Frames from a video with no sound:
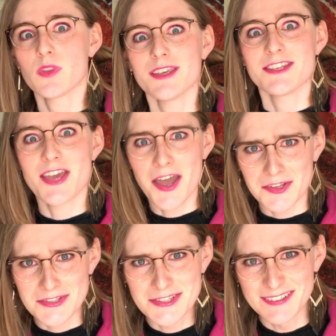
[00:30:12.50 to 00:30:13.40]

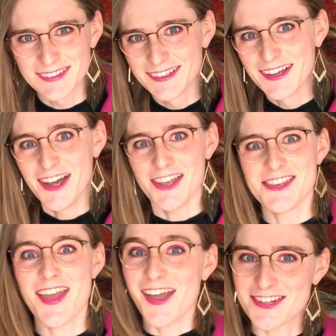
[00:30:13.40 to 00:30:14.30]
Yes!
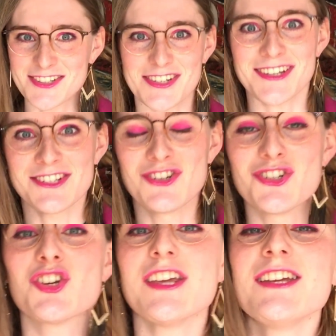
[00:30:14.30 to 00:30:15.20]
Yes,
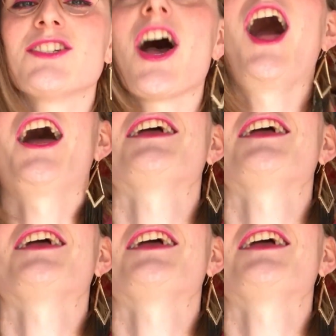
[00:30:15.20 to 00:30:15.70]
indeed I